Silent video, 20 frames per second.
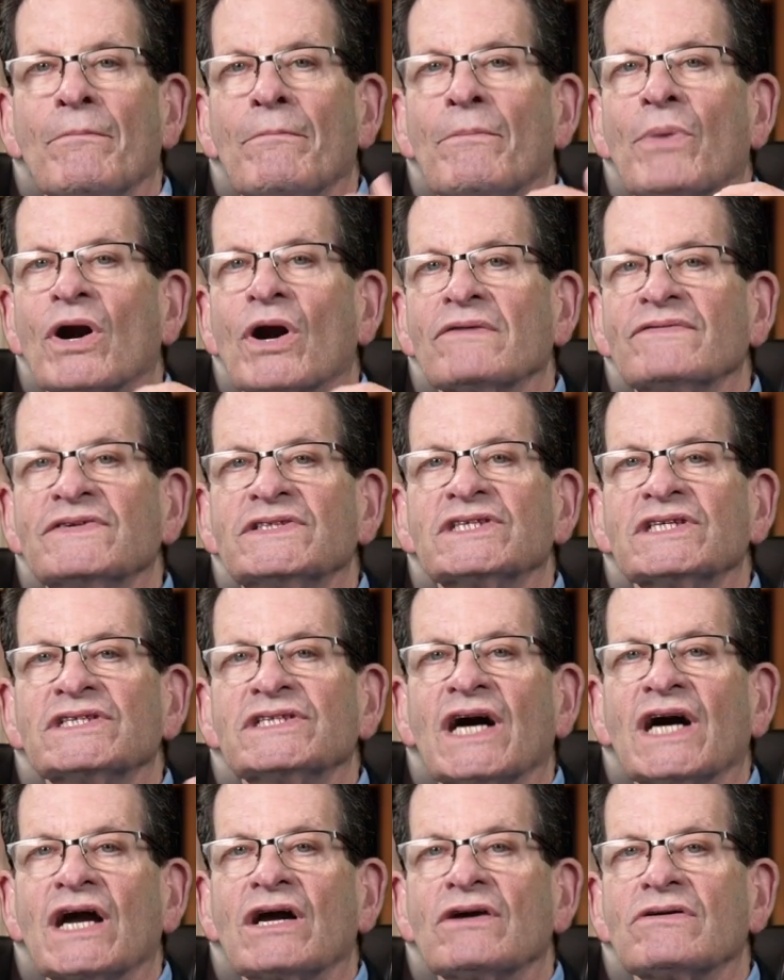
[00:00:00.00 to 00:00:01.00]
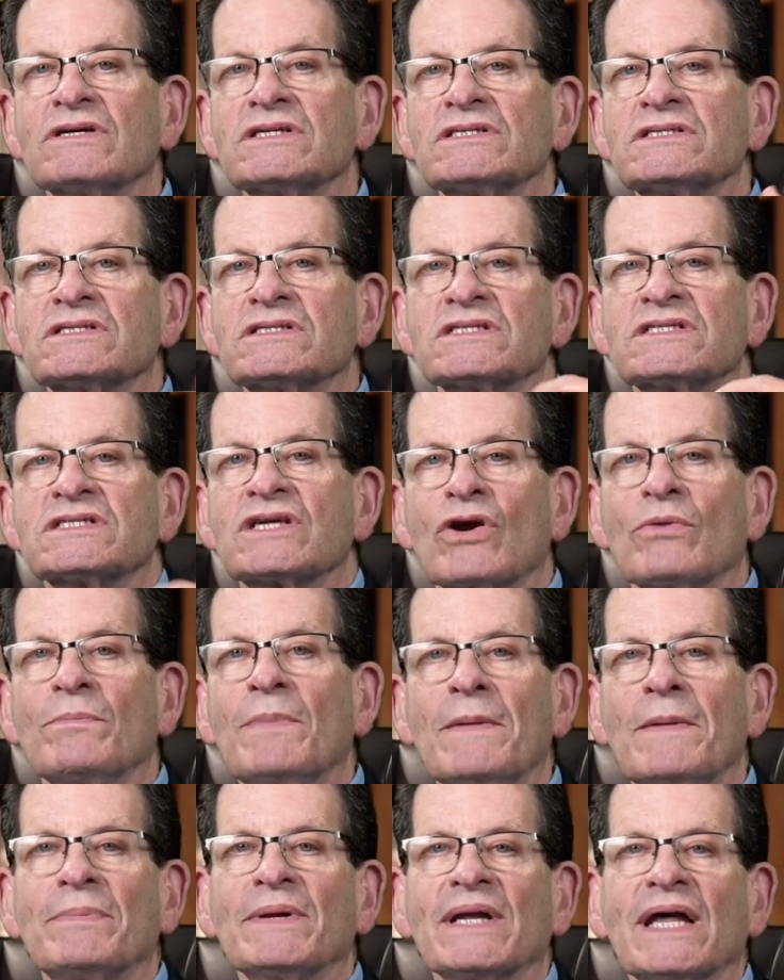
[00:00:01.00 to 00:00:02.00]
Part of its desire is to scare
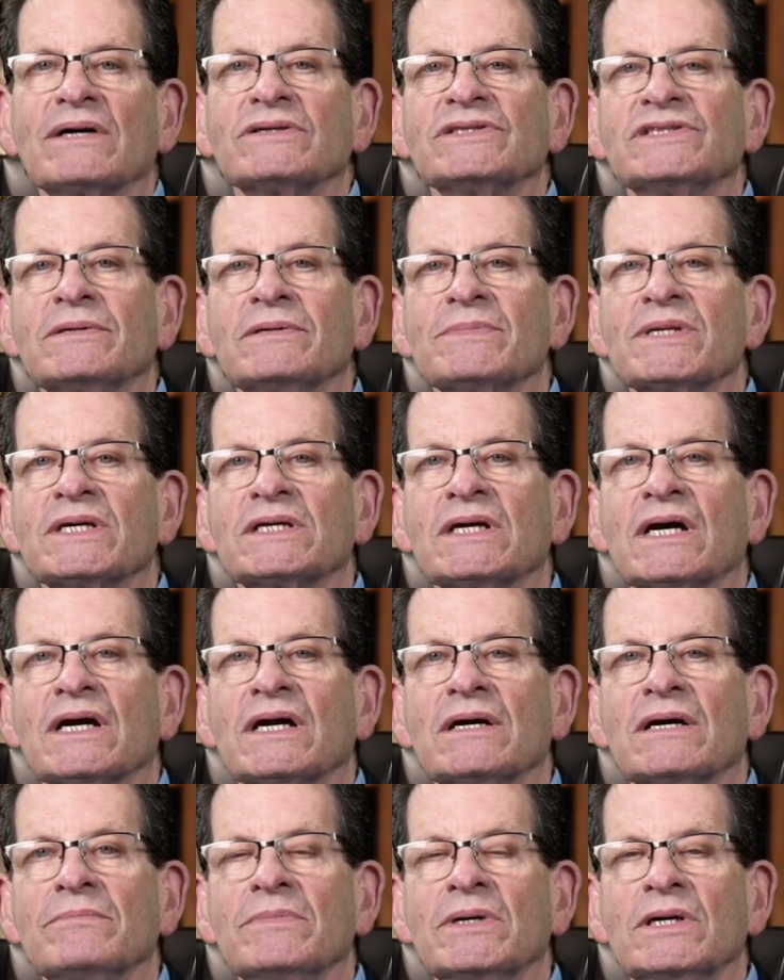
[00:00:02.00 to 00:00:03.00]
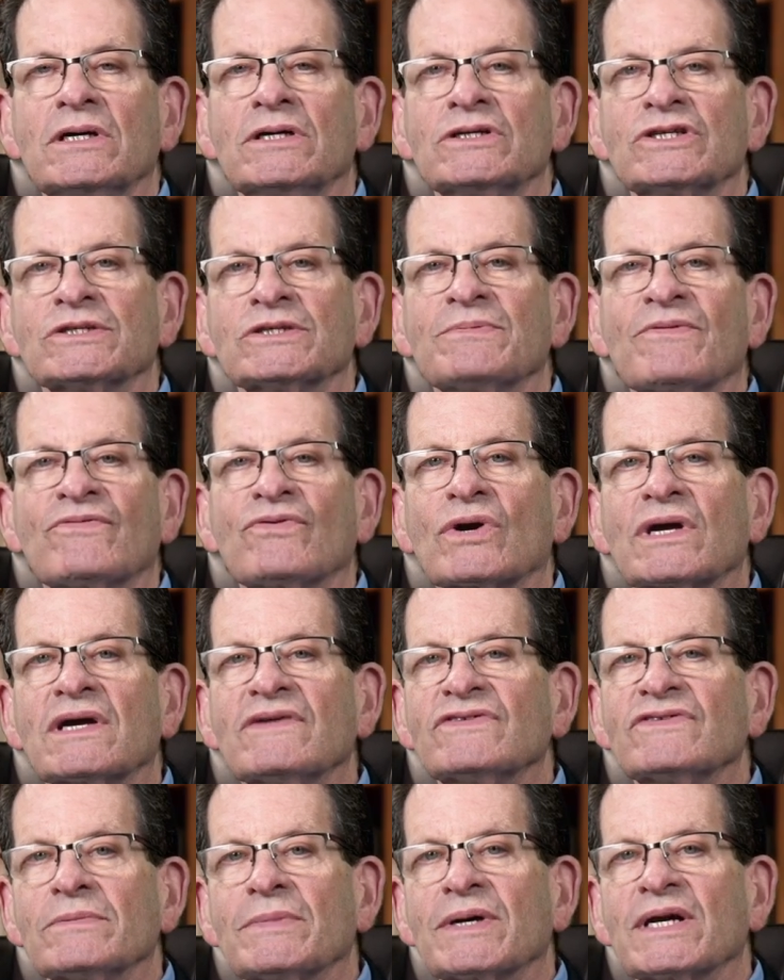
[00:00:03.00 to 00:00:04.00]
people out some of the time, just before it
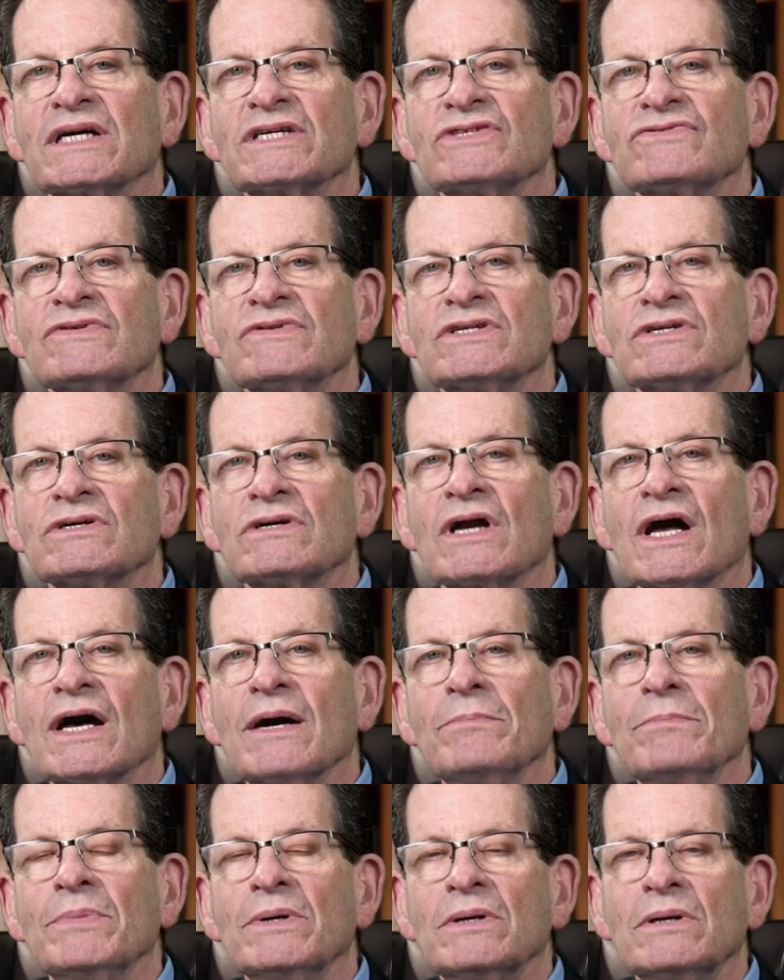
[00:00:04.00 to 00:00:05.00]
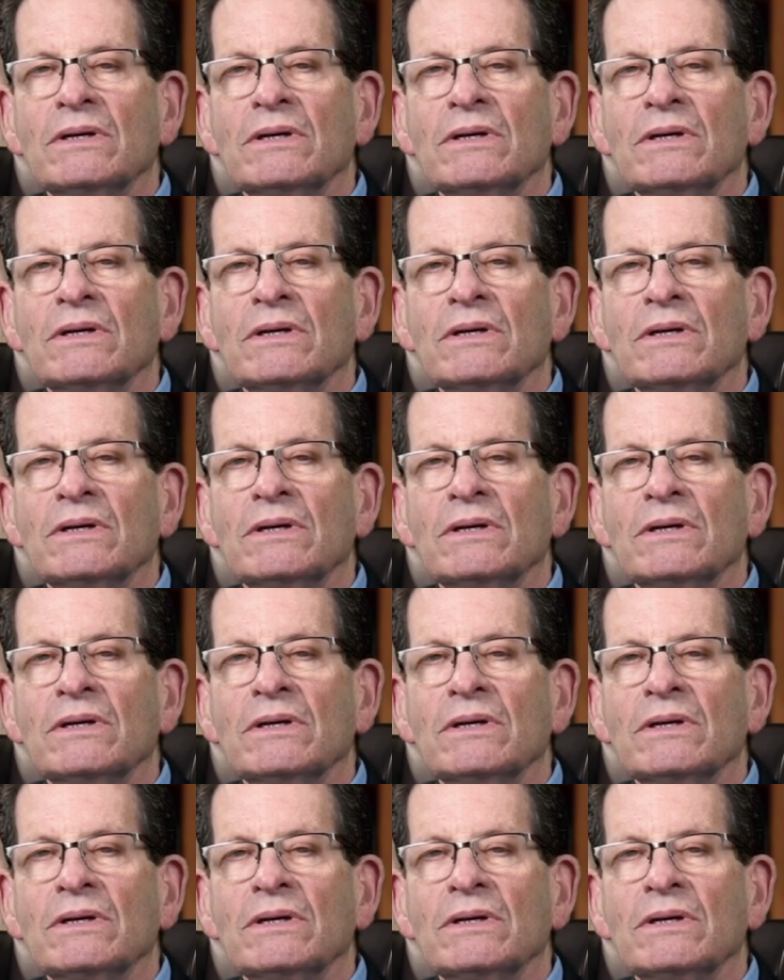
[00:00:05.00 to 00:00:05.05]
gives them a nice return up.